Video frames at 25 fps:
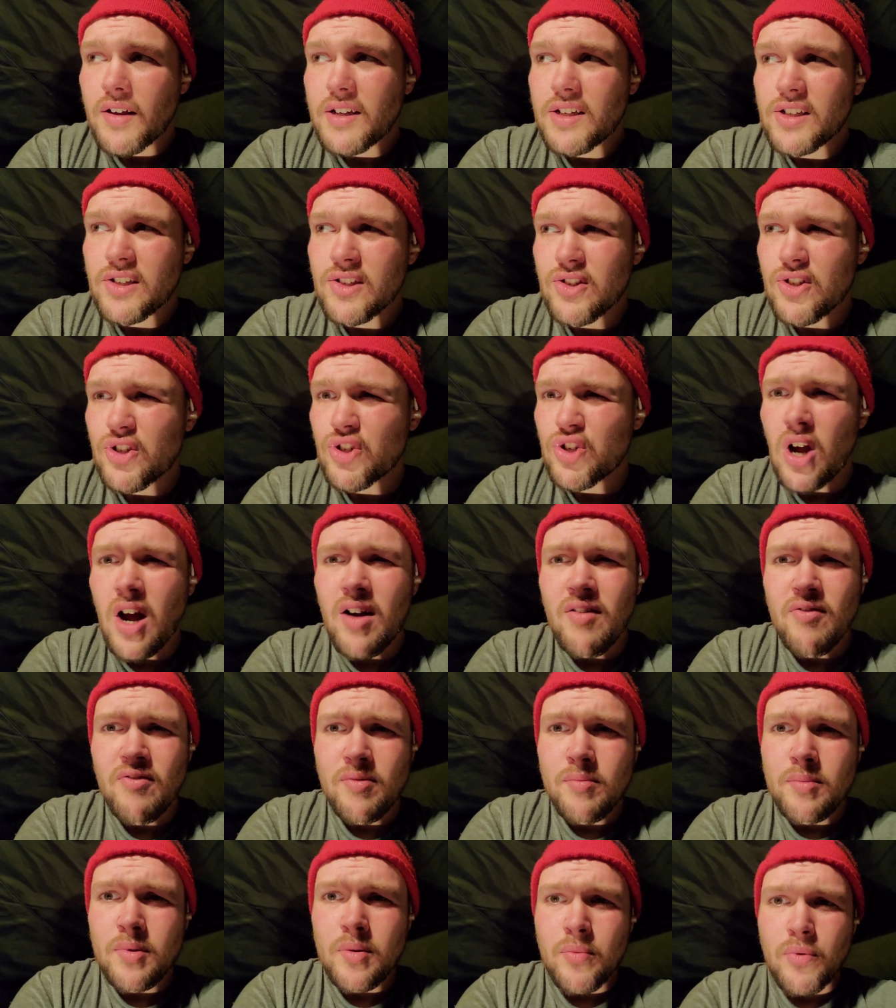it's shot
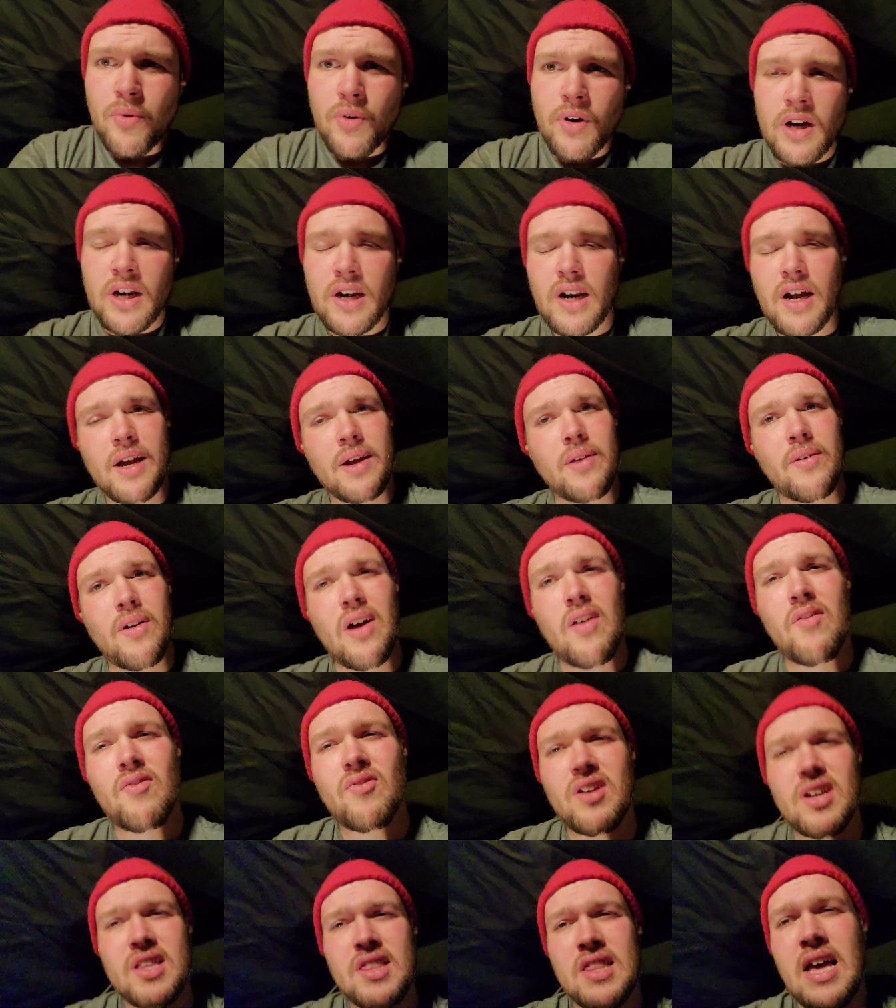from the point, I, I
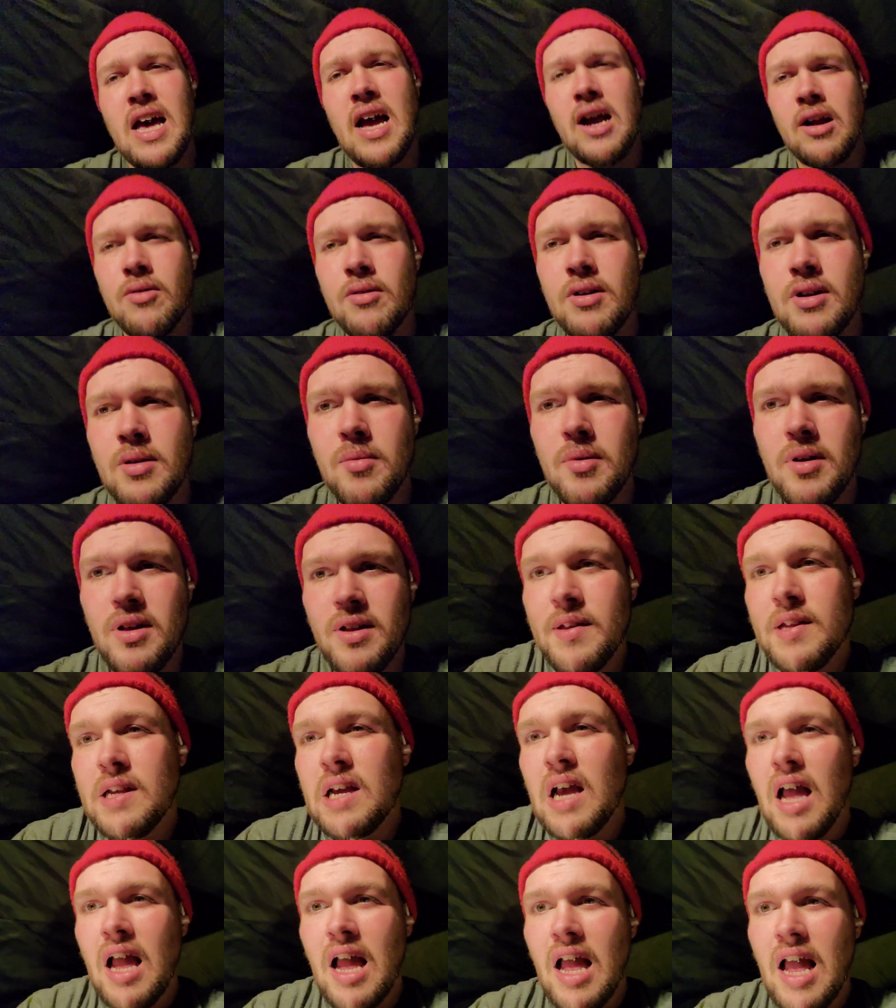forget the acronym,
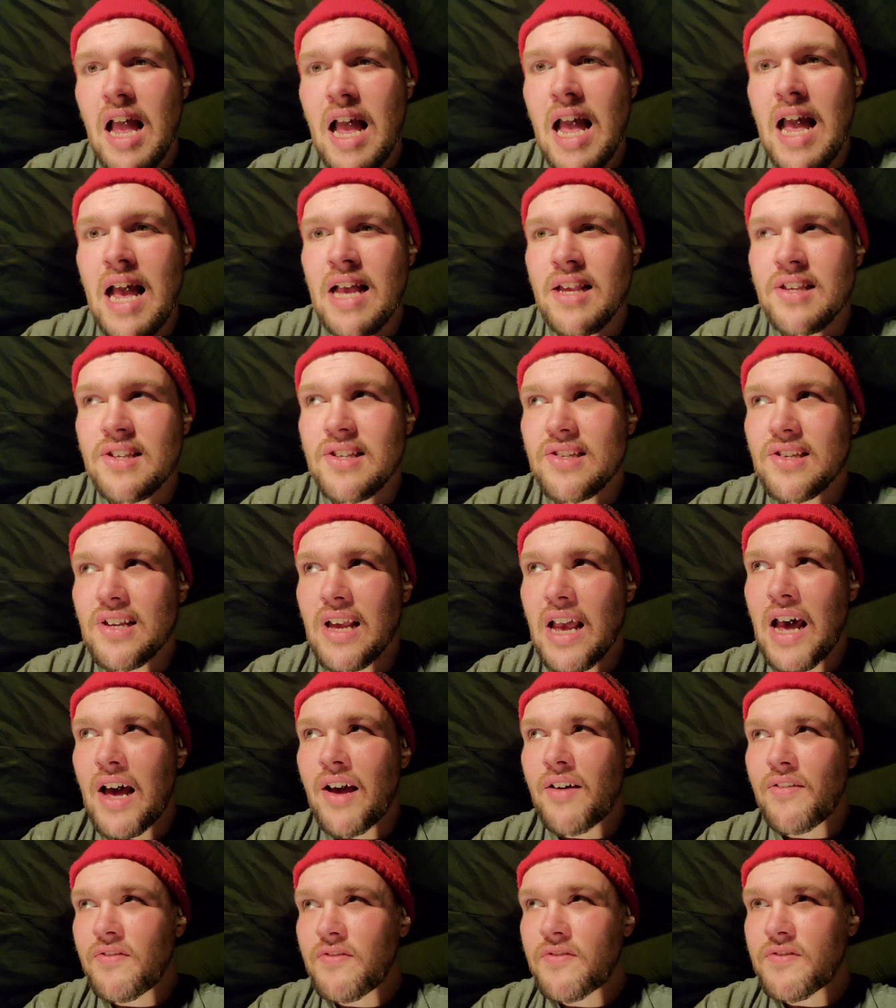S
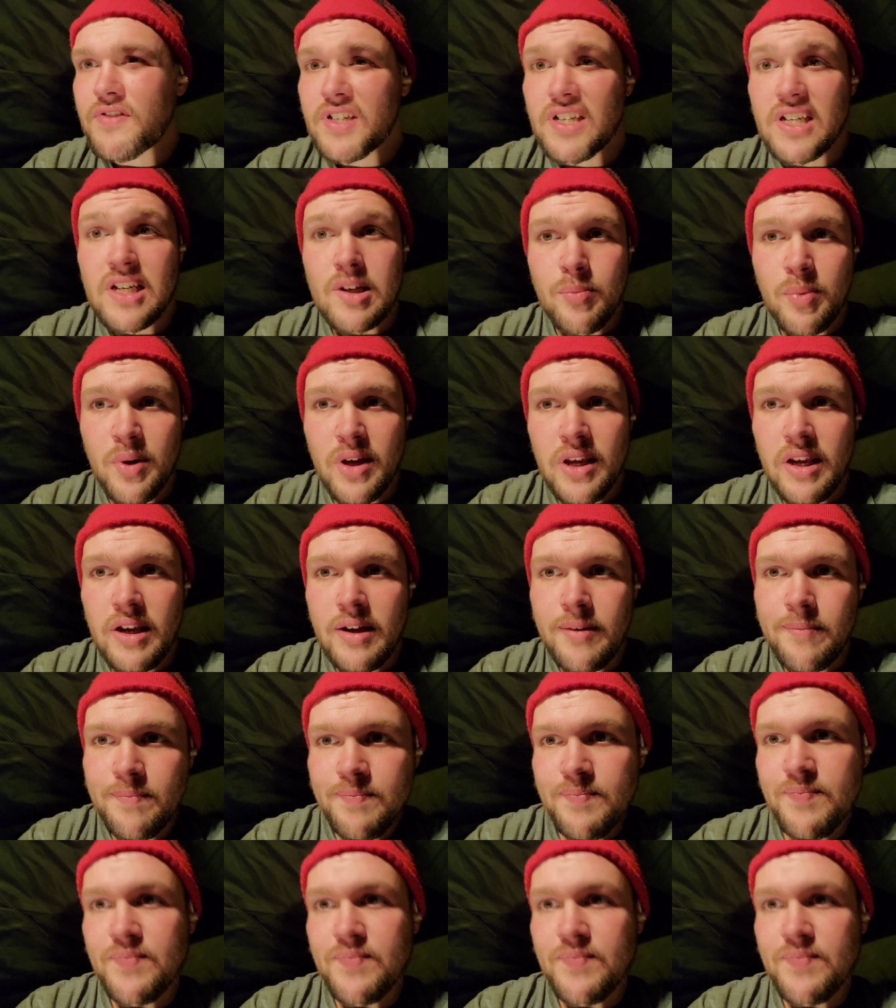F T P. Uh,